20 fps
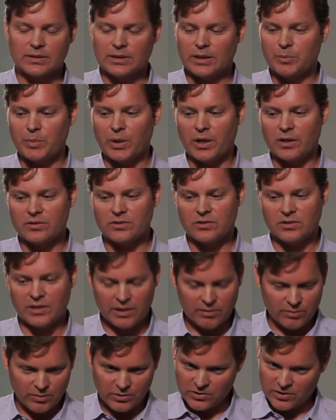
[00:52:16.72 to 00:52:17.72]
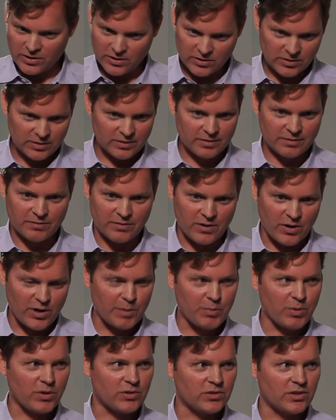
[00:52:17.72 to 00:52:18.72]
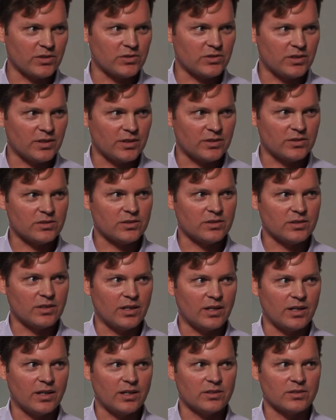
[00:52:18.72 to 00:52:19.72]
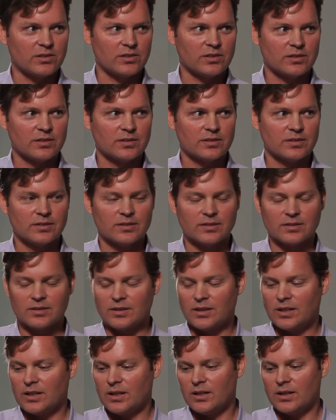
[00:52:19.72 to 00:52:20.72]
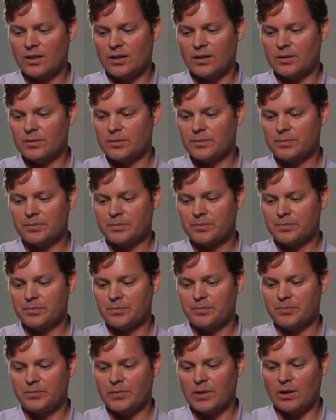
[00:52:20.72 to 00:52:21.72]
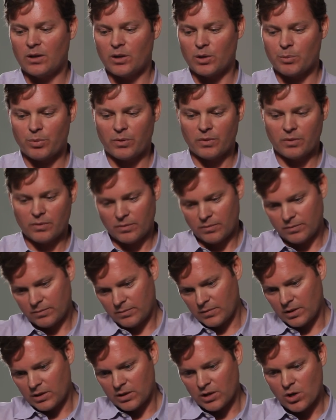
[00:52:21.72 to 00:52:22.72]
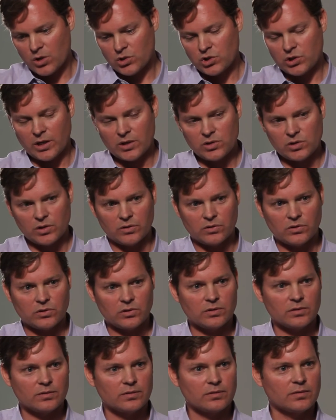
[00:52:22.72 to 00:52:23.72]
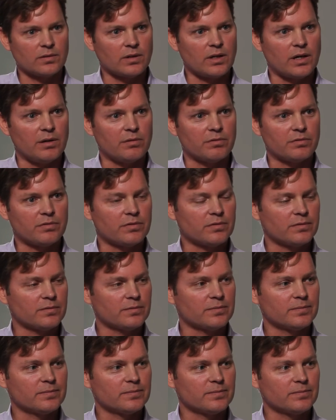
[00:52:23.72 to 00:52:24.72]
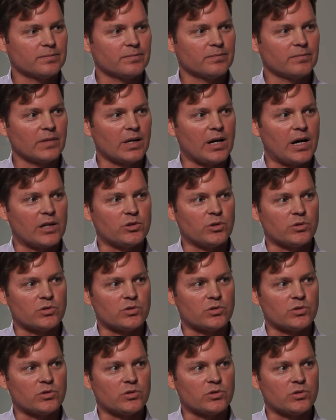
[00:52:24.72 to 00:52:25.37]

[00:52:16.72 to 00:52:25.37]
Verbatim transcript: But Steve was just very persistent, and uh, you know the, the, negotiations kind of got to a